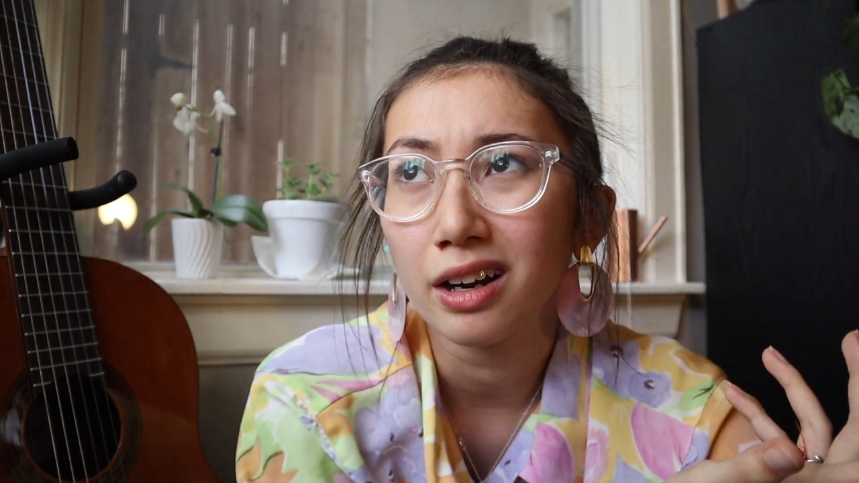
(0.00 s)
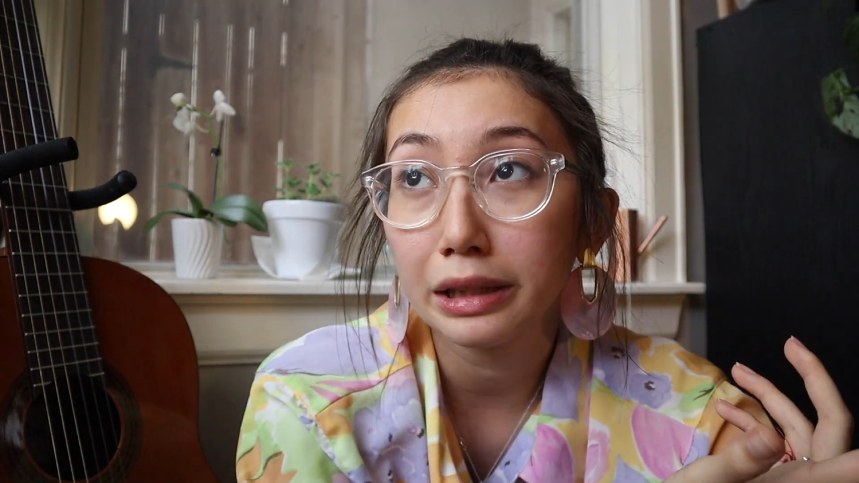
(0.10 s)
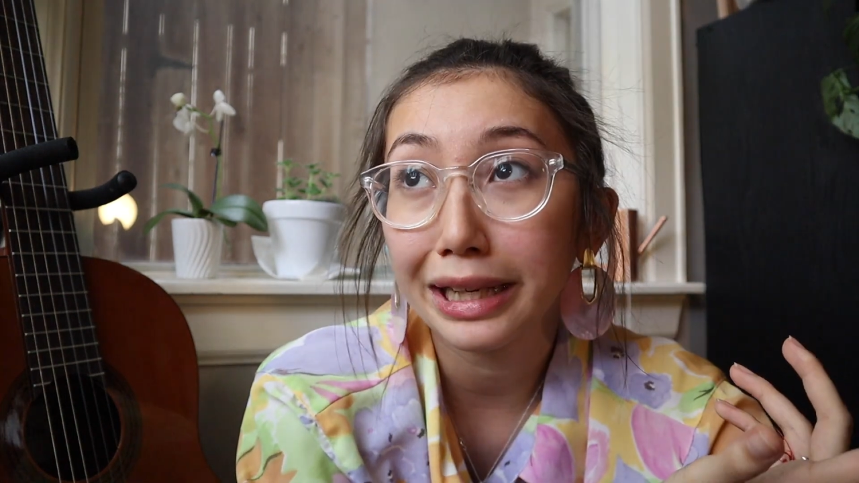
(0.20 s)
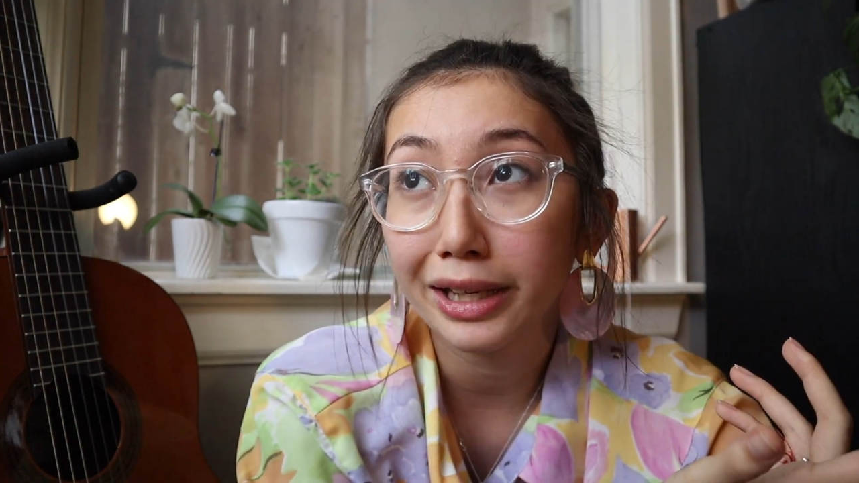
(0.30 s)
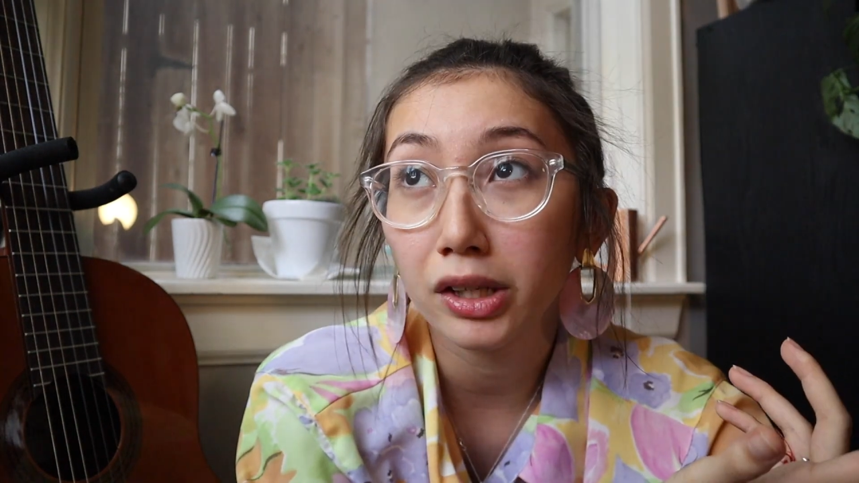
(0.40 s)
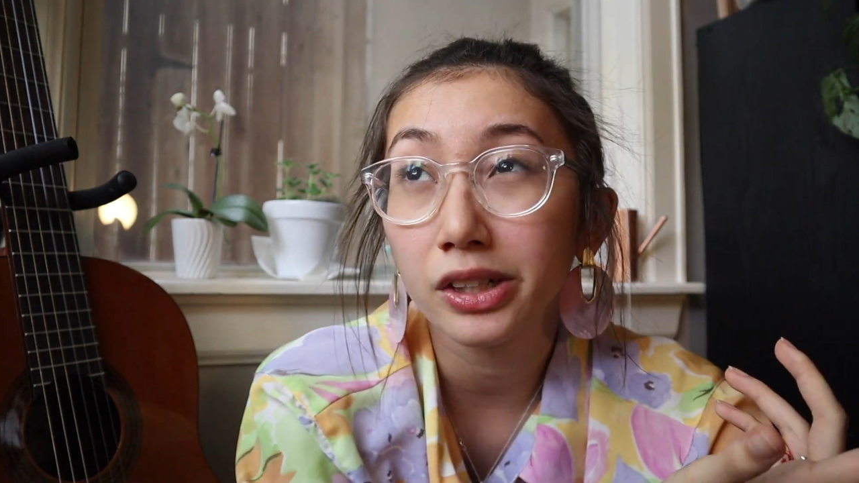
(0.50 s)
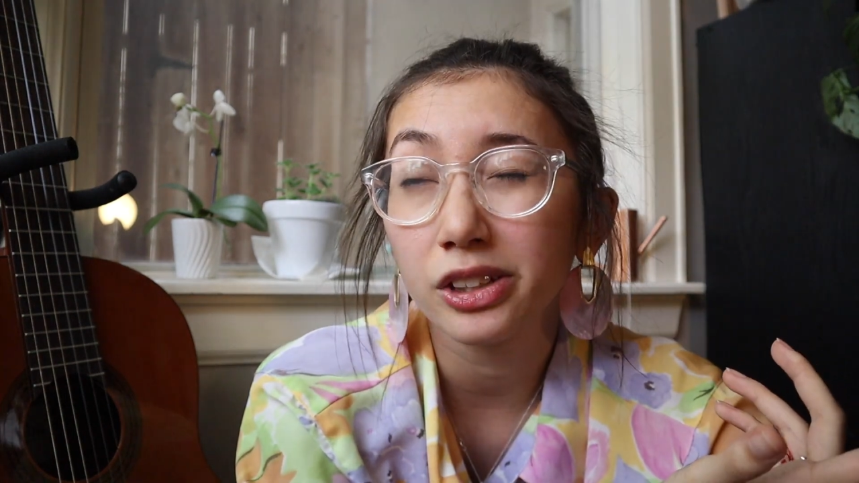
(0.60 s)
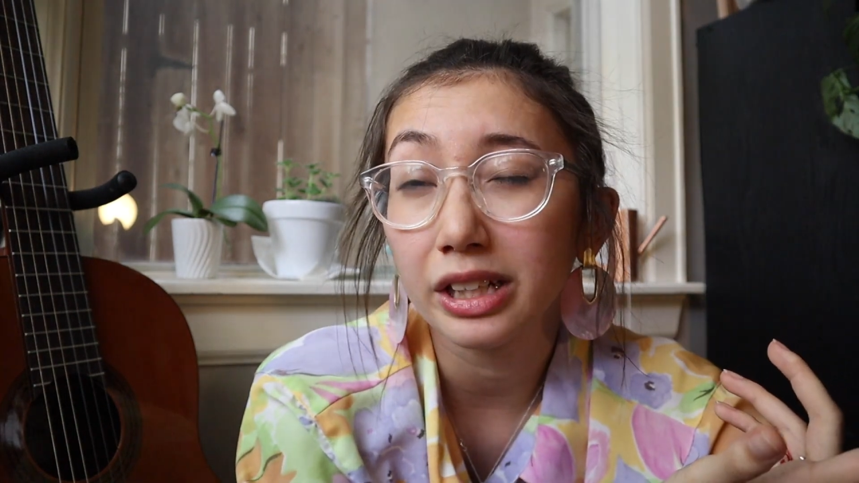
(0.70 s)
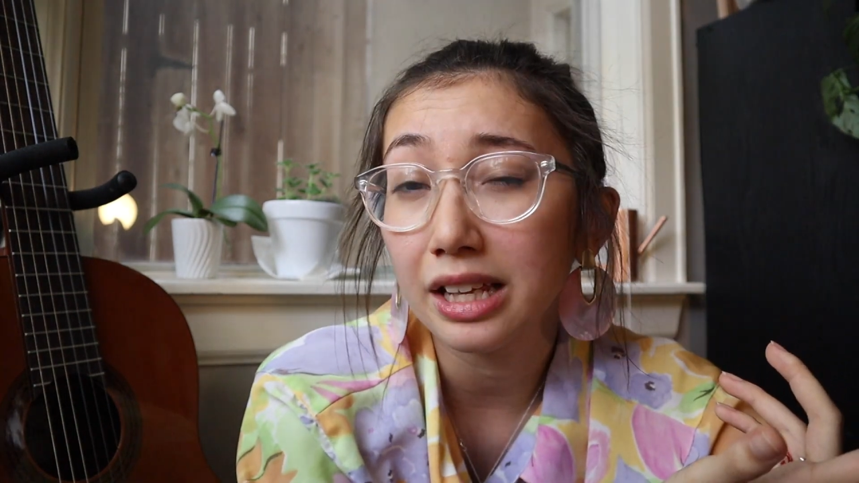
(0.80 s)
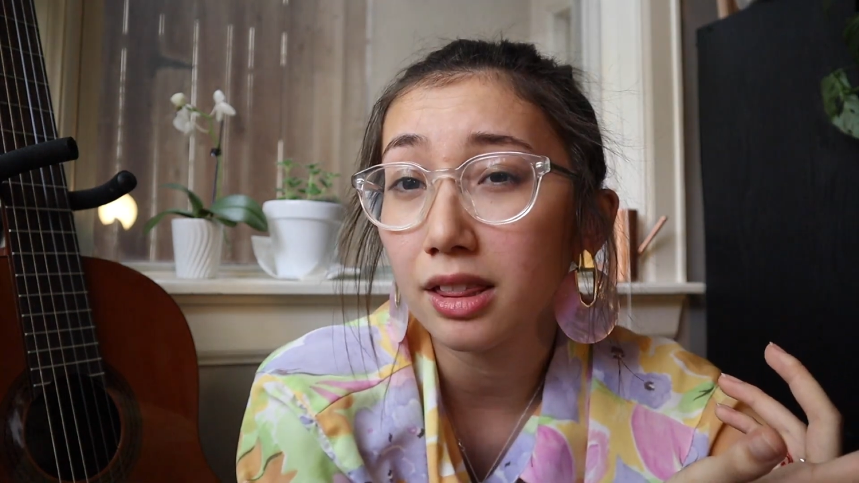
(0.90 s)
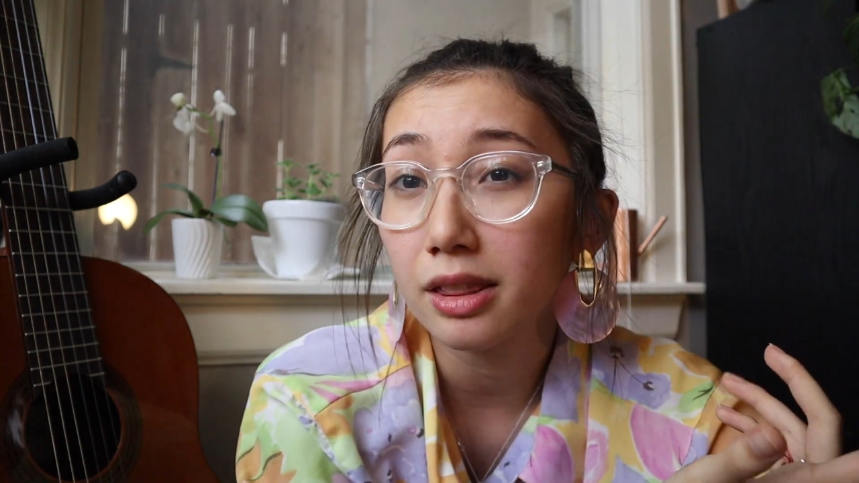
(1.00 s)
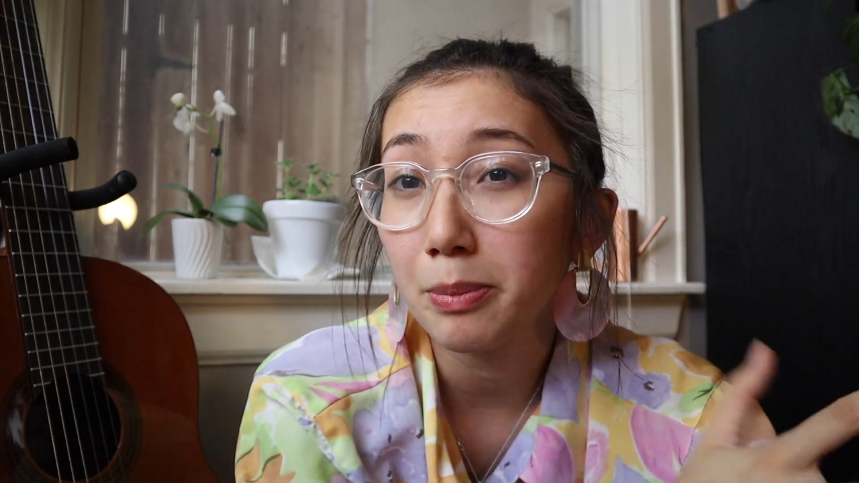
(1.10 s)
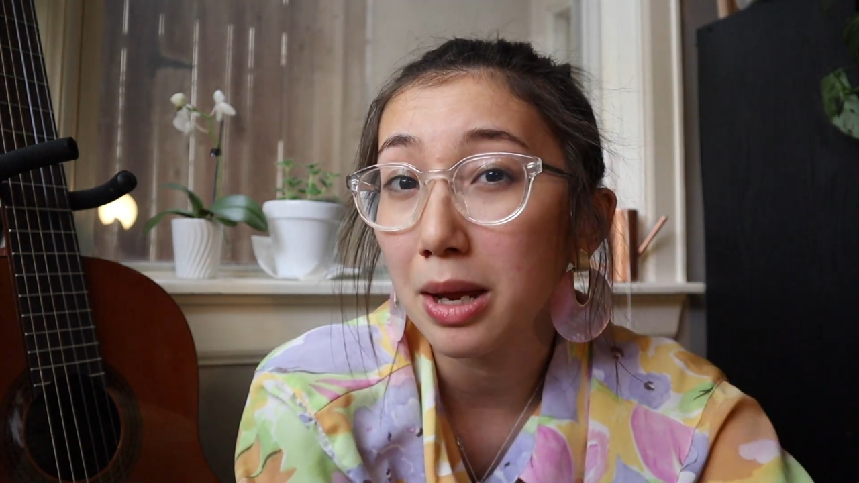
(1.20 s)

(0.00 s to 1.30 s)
a layer underneath,